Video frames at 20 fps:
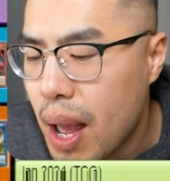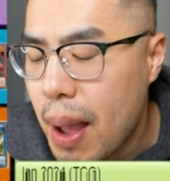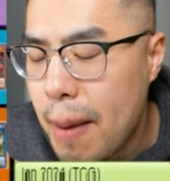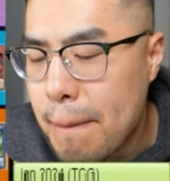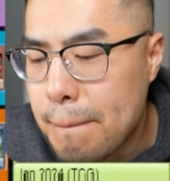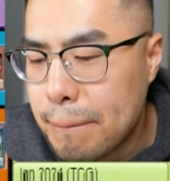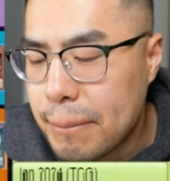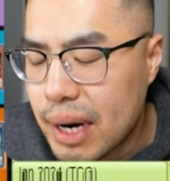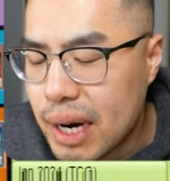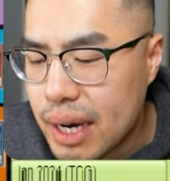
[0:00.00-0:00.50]

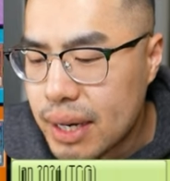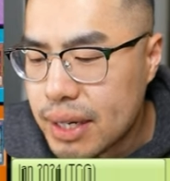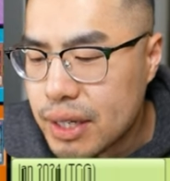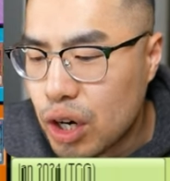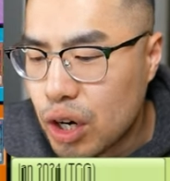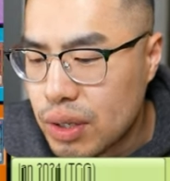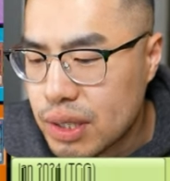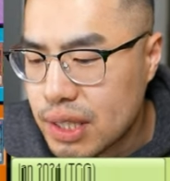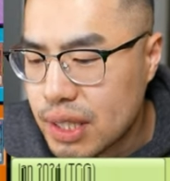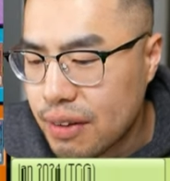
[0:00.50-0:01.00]
But
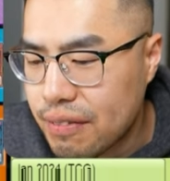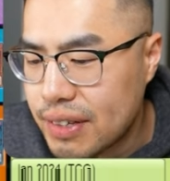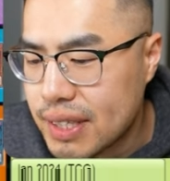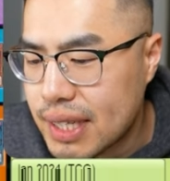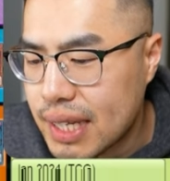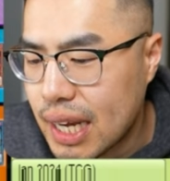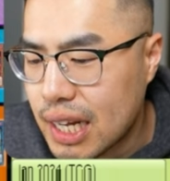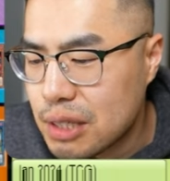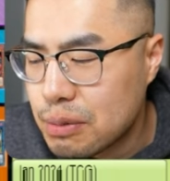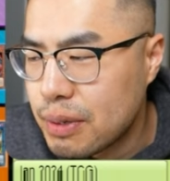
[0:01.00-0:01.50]
cards like
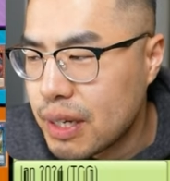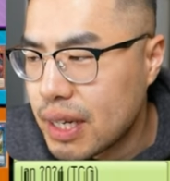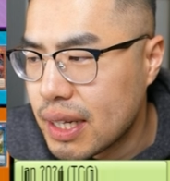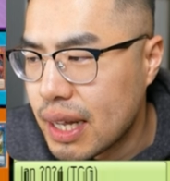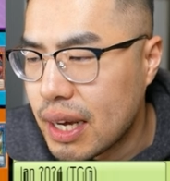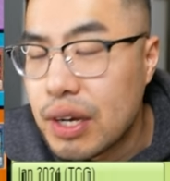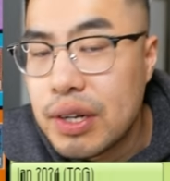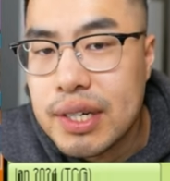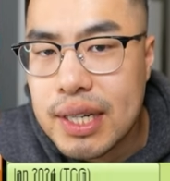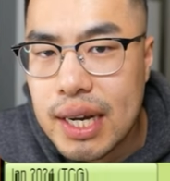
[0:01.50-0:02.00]
Phantasme allow
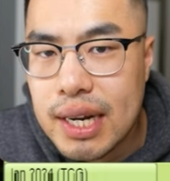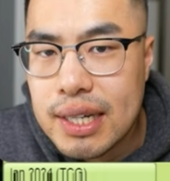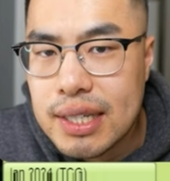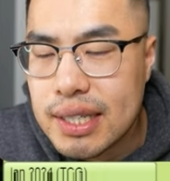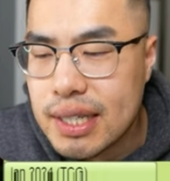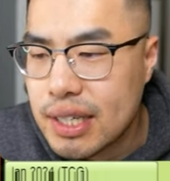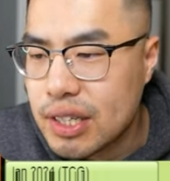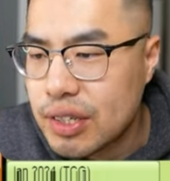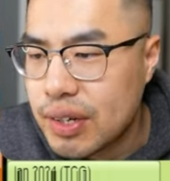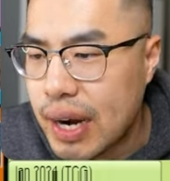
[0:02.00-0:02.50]
you to kind of
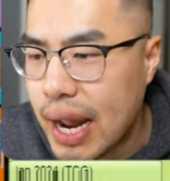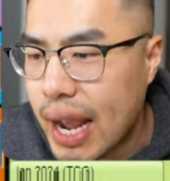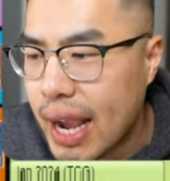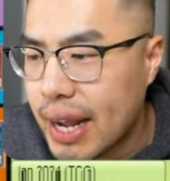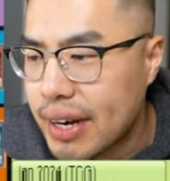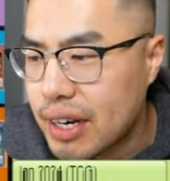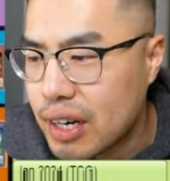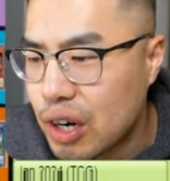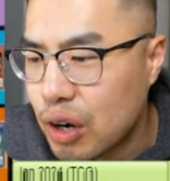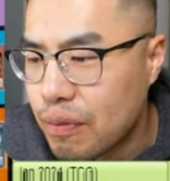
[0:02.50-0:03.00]
dig in your
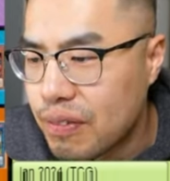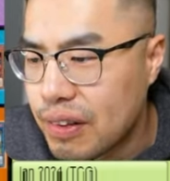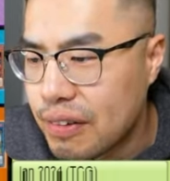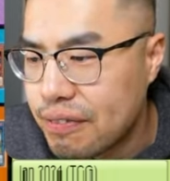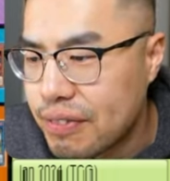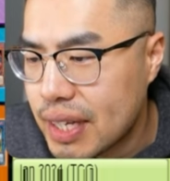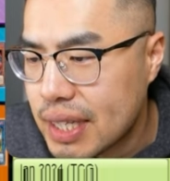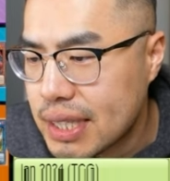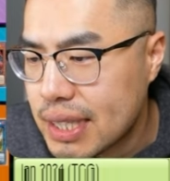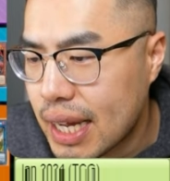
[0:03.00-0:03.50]
hand and hopefully
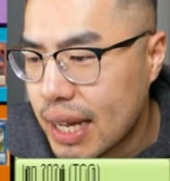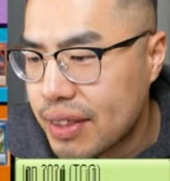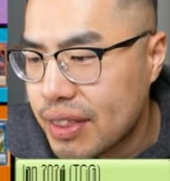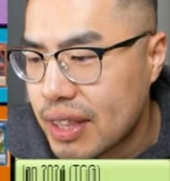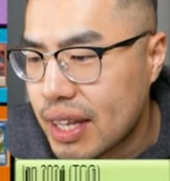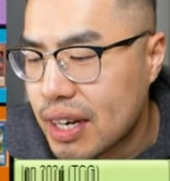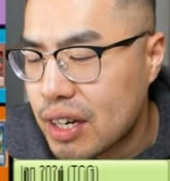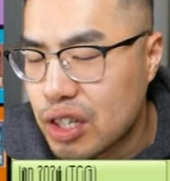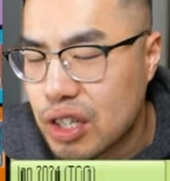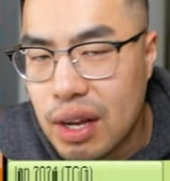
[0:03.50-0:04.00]
fix that. And
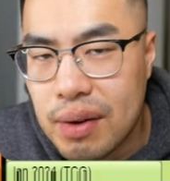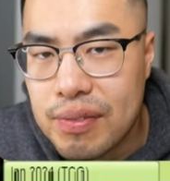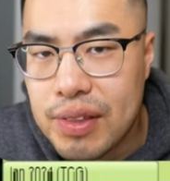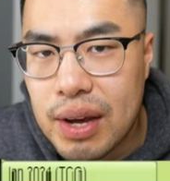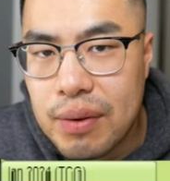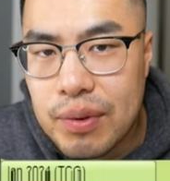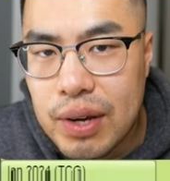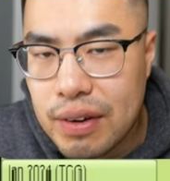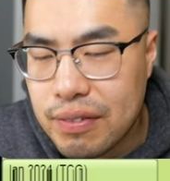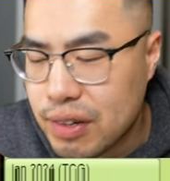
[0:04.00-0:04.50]
then on top of that,
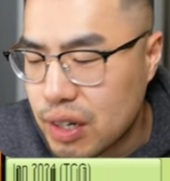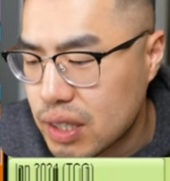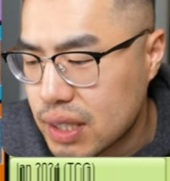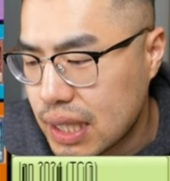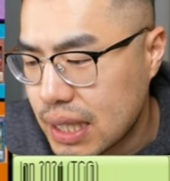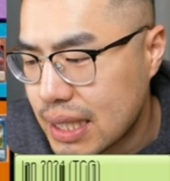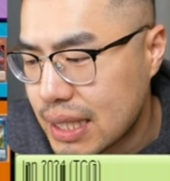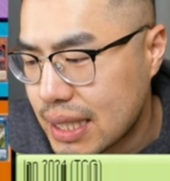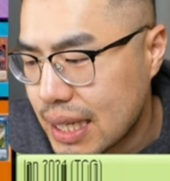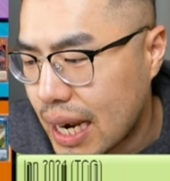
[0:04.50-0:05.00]
we have cards
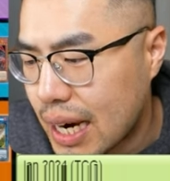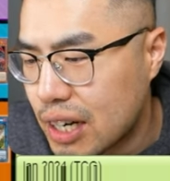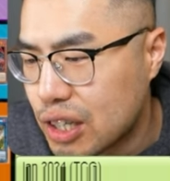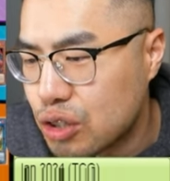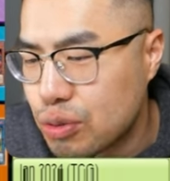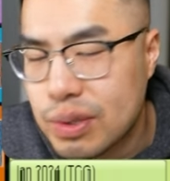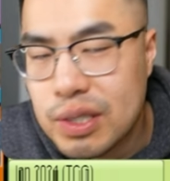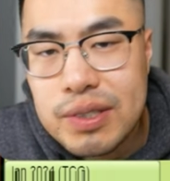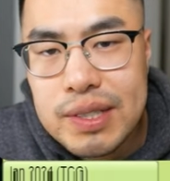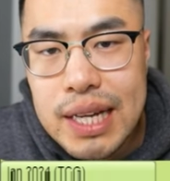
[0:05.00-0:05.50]
like Desires,
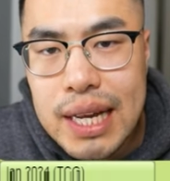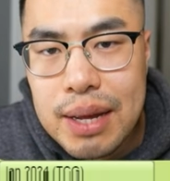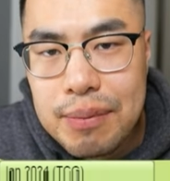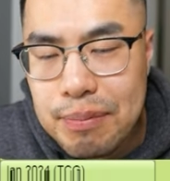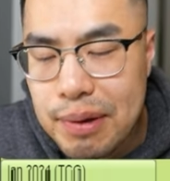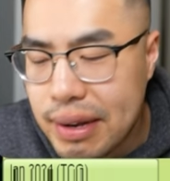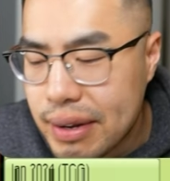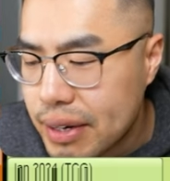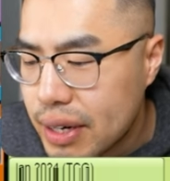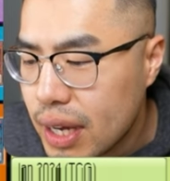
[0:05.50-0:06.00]
which we keep
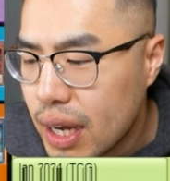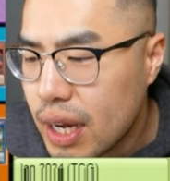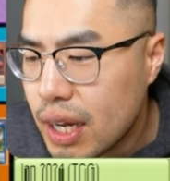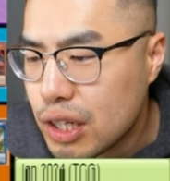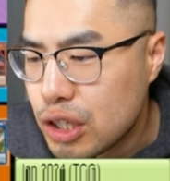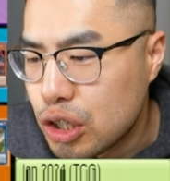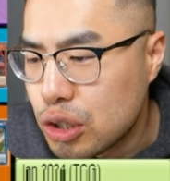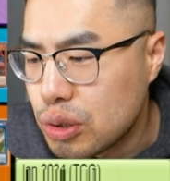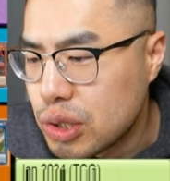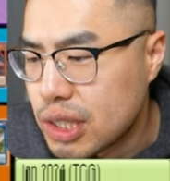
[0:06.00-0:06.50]
in
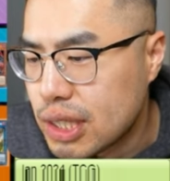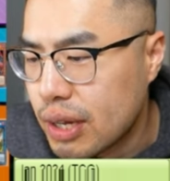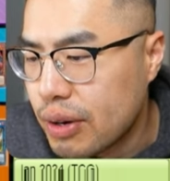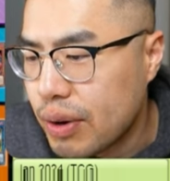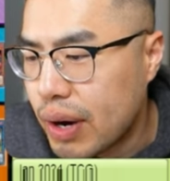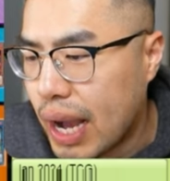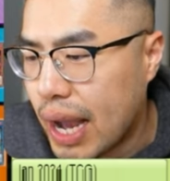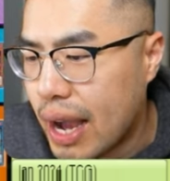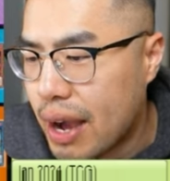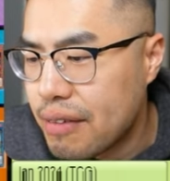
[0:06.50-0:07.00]
to still
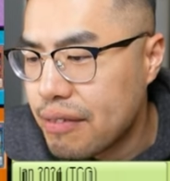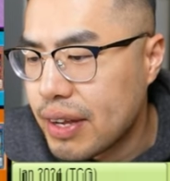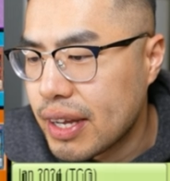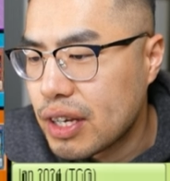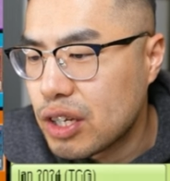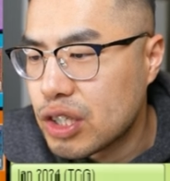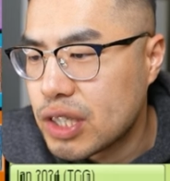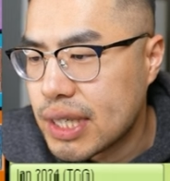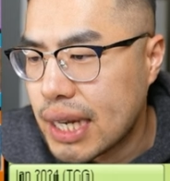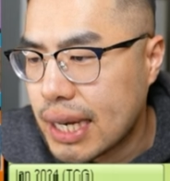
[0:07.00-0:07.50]
have a
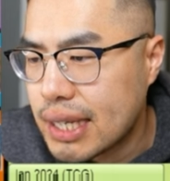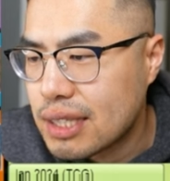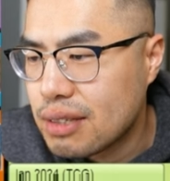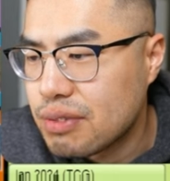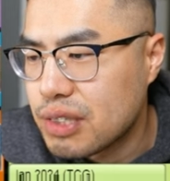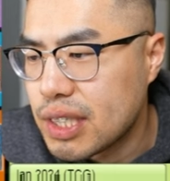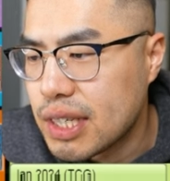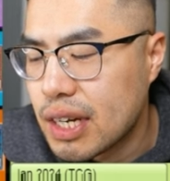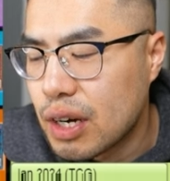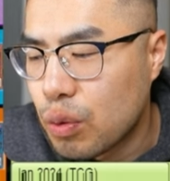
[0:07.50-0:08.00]
good chance of
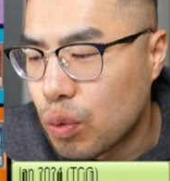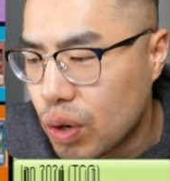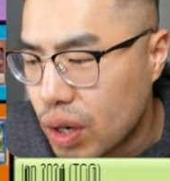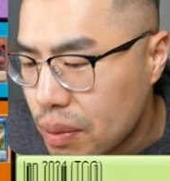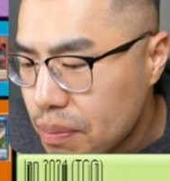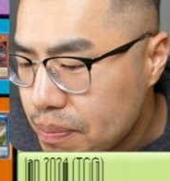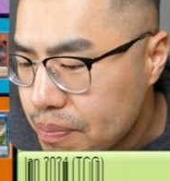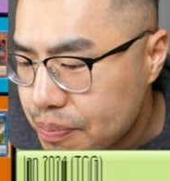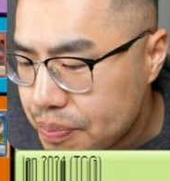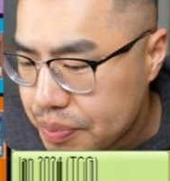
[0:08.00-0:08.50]
seeing a Worm.